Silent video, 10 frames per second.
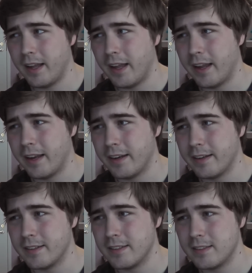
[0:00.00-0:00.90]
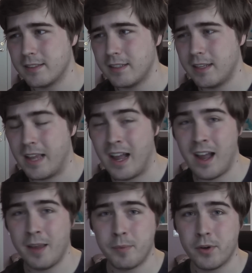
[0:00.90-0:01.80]
And yeah,
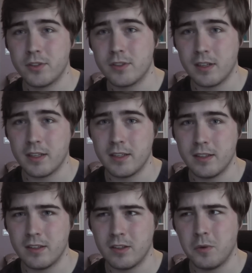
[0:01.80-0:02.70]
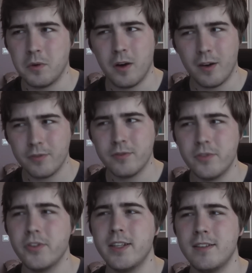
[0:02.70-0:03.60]
I personally don't
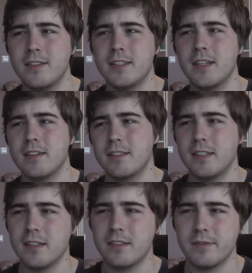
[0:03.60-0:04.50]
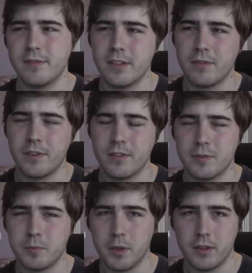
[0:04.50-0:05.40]
often read Xianxia
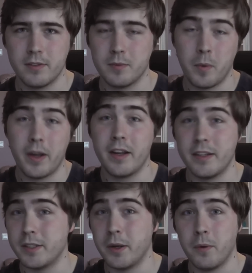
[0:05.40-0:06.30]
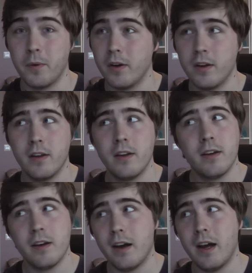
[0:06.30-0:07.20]
novels, but when I do,
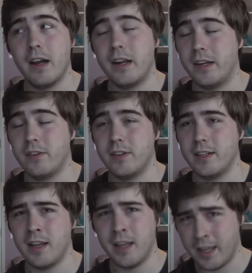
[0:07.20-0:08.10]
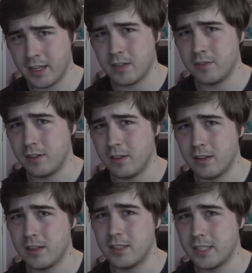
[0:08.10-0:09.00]
I read a heck of a
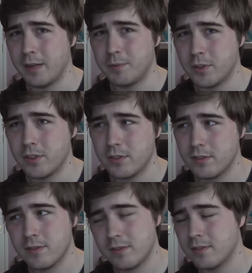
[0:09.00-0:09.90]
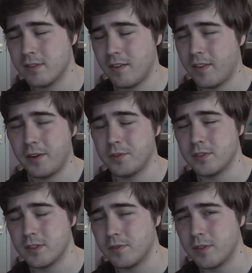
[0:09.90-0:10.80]
lot of chapters,
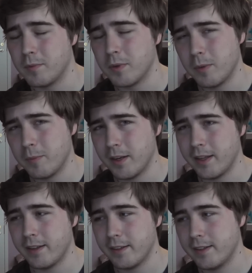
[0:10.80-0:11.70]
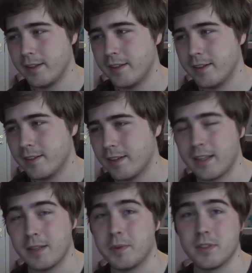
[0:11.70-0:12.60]
thousands of them normally.
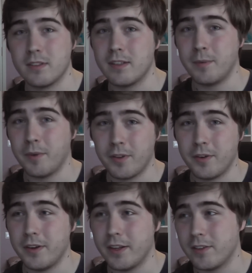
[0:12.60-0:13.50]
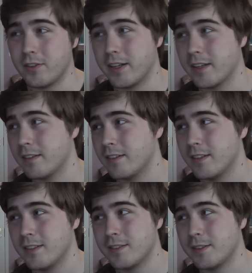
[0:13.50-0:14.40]
Like, that was the time with Coiling Dragon.
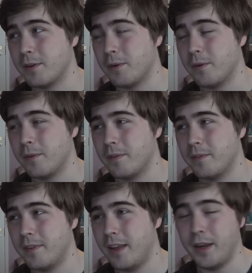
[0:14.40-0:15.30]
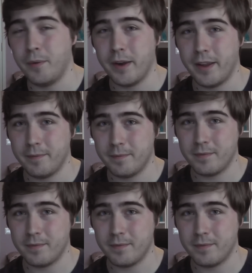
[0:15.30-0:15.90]
So anyway,